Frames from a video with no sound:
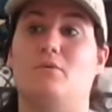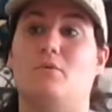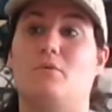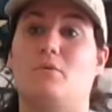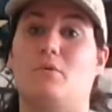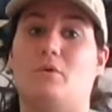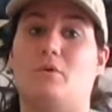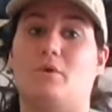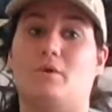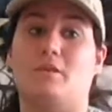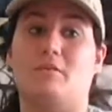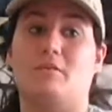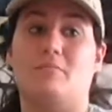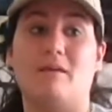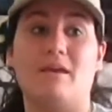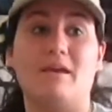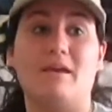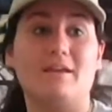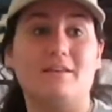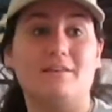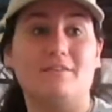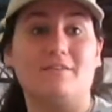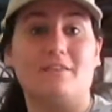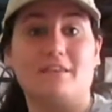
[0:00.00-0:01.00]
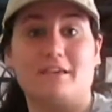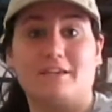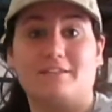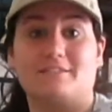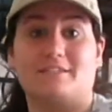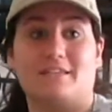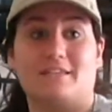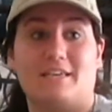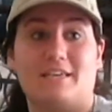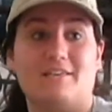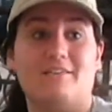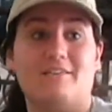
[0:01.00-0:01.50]
or the main things I
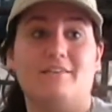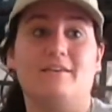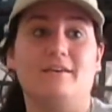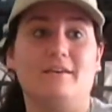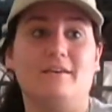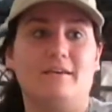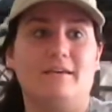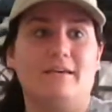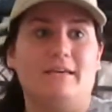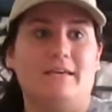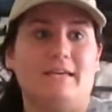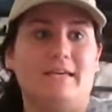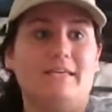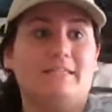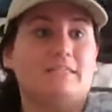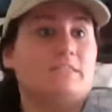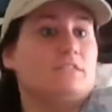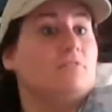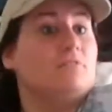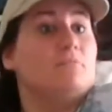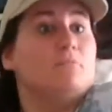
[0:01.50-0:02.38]
need. It's the